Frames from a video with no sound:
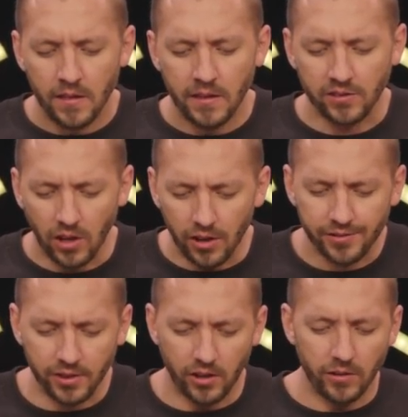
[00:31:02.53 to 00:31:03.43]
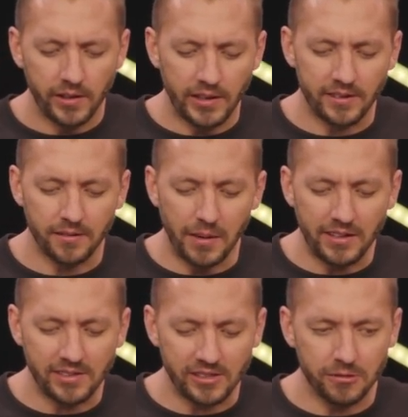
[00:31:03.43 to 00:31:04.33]
This also is
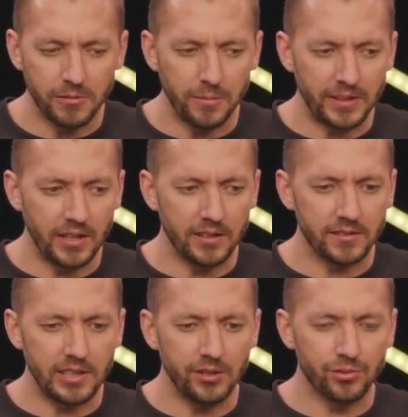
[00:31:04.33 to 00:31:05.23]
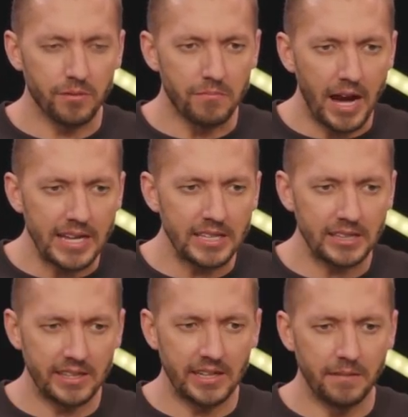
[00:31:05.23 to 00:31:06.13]
amazing to me because he's
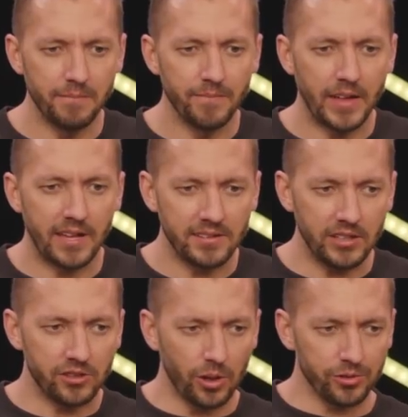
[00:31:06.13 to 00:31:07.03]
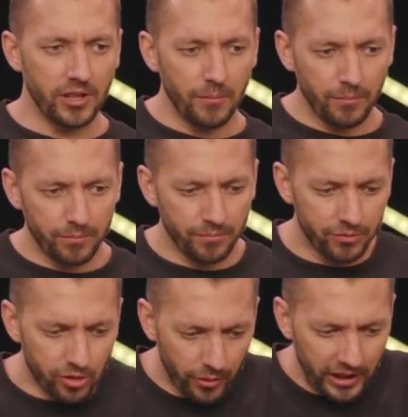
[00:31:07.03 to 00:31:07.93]
reminding them as he shows up,
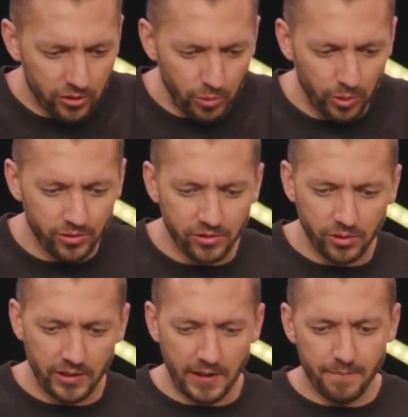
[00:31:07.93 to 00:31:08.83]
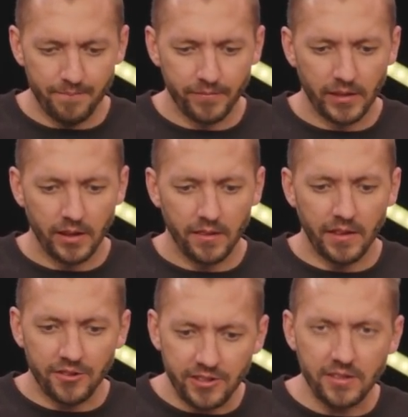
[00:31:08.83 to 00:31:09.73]
showing his wounds to them,
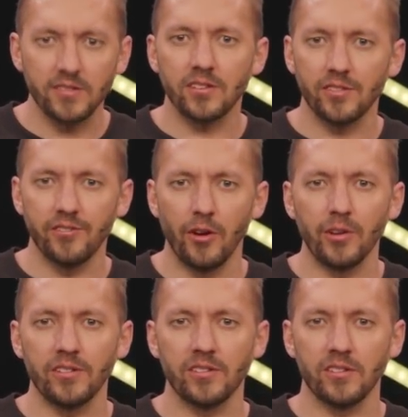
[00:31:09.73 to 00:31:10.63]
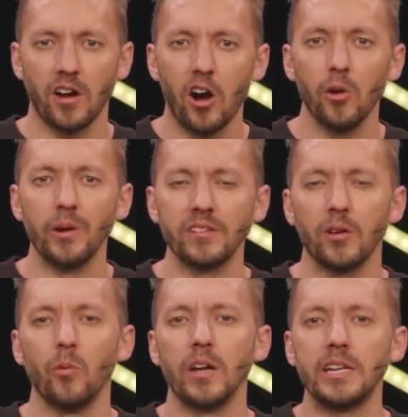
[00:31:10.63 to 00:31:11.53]
that Jesus' focus is always
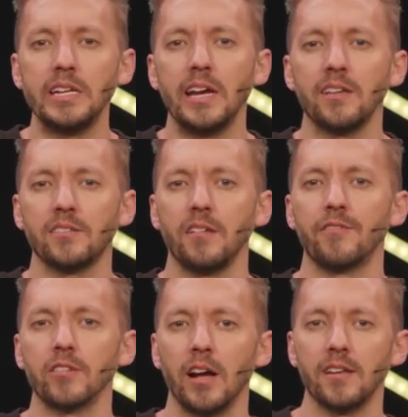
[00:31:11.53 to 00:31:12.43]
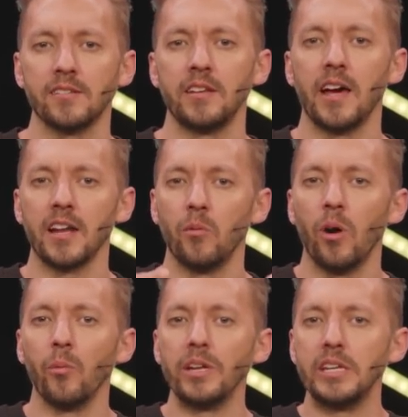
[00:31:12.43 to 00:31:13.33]
on what he has done for us and not on
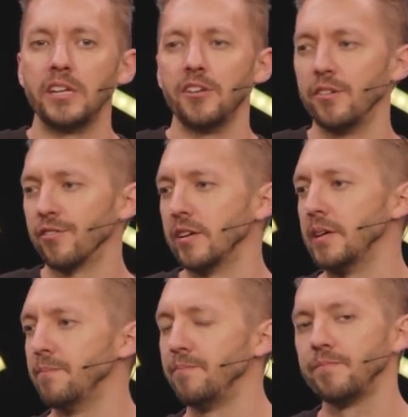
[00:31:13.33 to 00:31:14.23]
what we need to do for him.